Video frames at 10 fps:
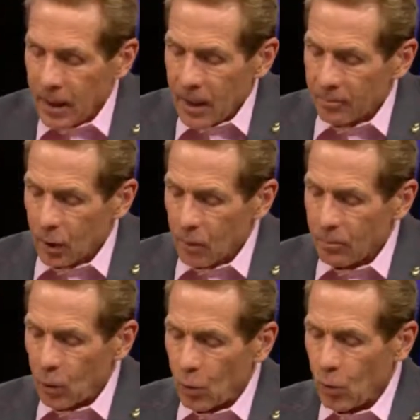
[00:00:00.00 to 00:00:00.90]
But
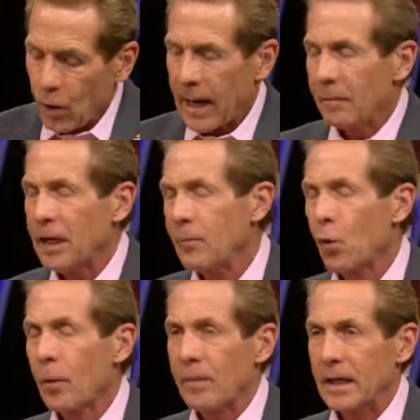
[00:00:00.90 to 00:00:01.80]
how many
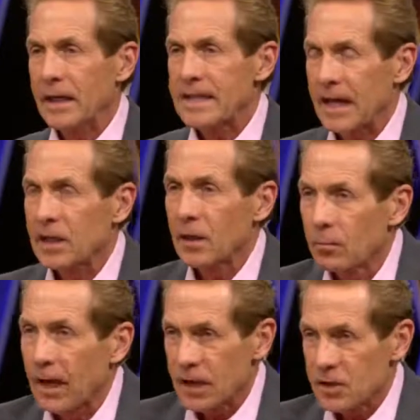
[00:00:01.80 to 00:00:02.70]
more minutes has
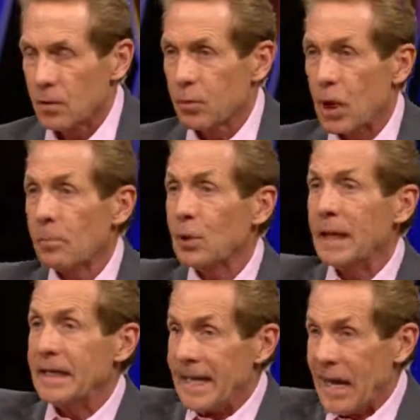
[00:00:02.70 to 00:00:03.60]
LeBron
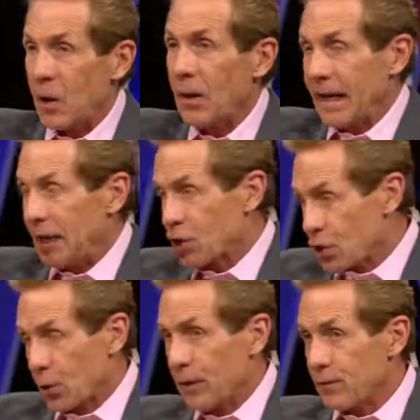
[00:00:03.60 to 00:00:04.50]
played now at age
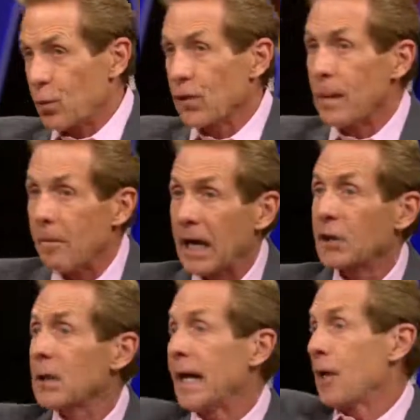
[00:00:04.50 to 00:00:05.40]
34 than
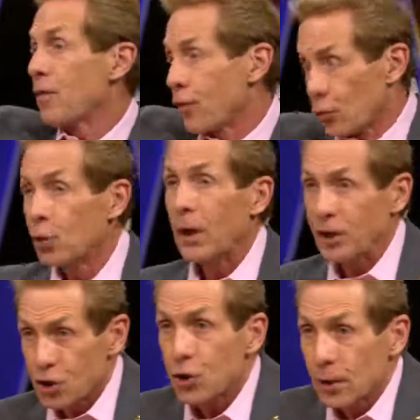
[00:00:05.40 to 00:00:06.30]
Michael had through
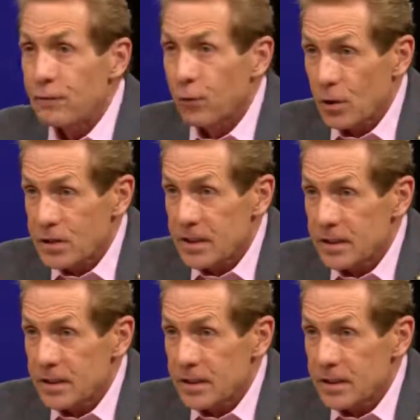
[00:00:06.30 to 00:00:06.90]
age 34 seasons?